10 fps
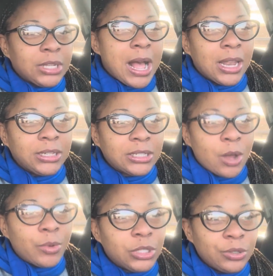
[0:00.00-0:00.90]
College I
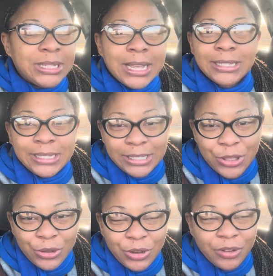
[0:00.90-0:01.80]
went to, Texas
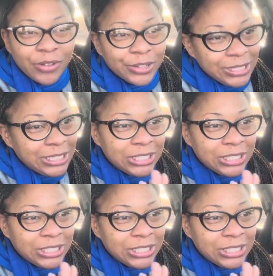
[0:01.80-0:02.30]
Southern University.